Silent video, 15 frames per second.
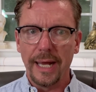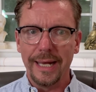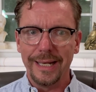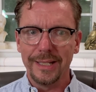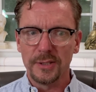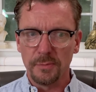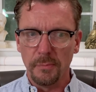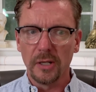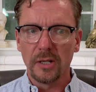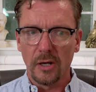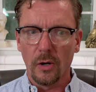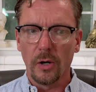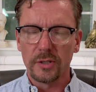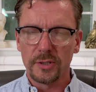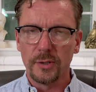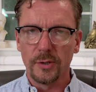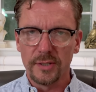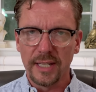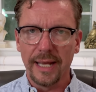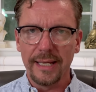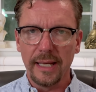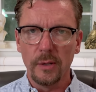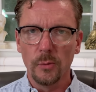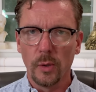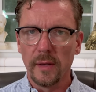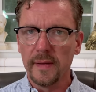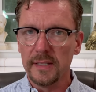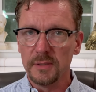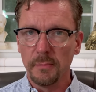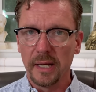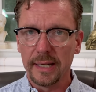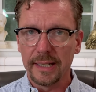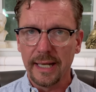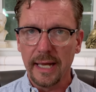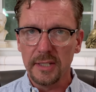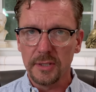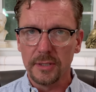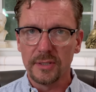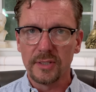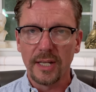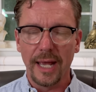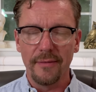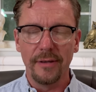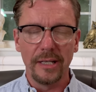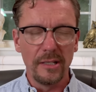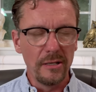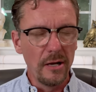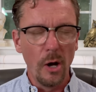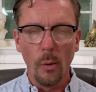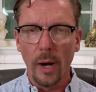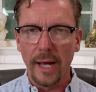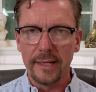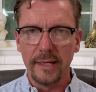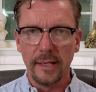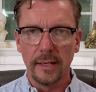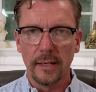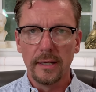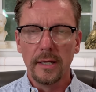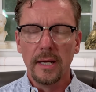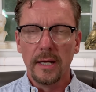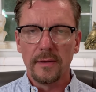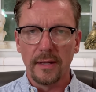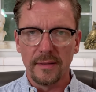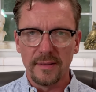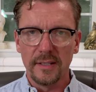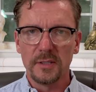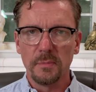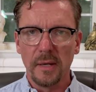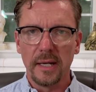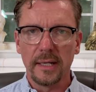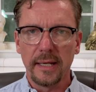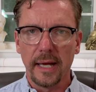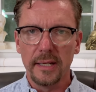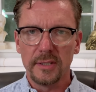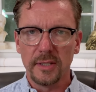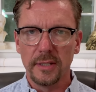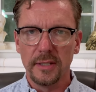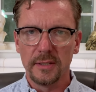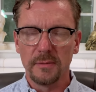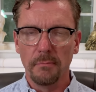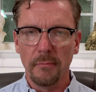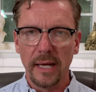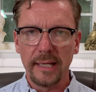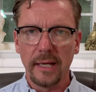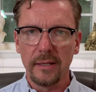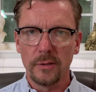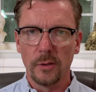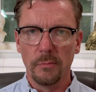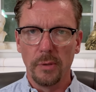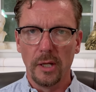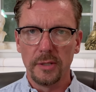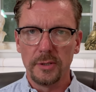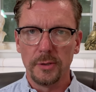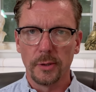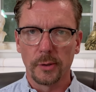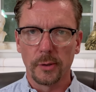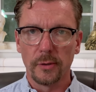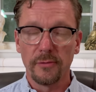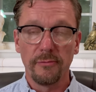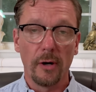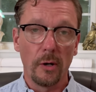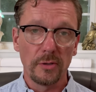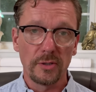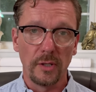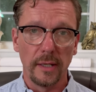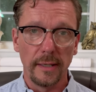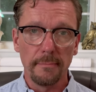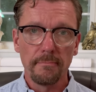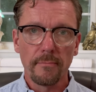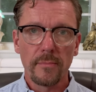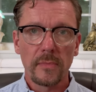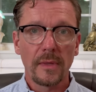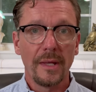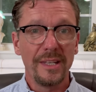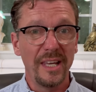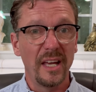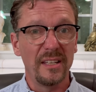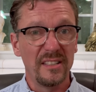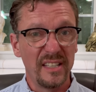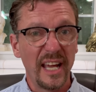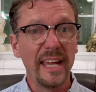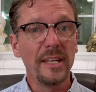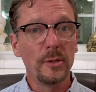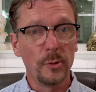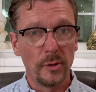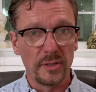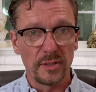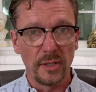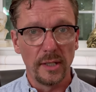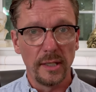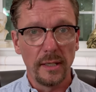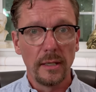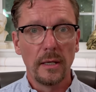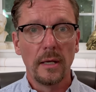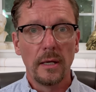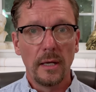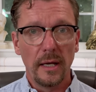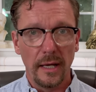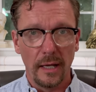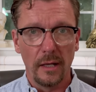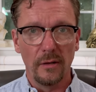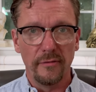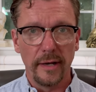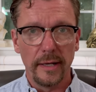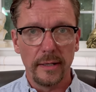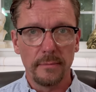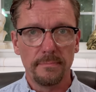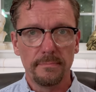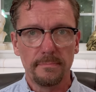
And it's because they're taking one of these medications, having no idea that this medication is making their blood sugar falsely, yet dangerously elevated.